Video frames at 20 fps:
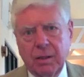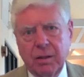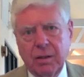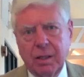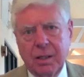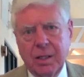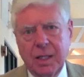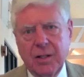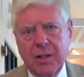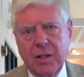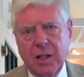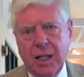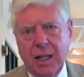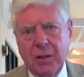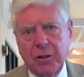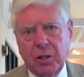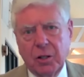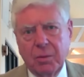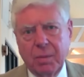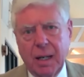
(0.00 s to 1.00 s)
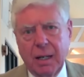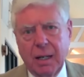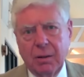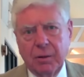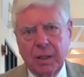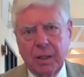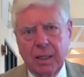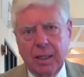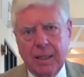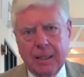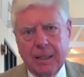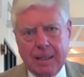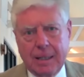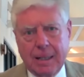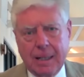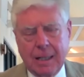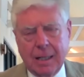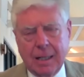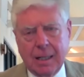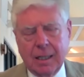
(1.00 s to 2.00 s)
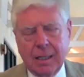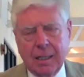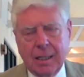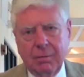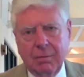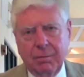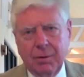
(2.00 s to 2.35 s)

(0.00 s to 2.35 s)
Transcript: the details about the uh,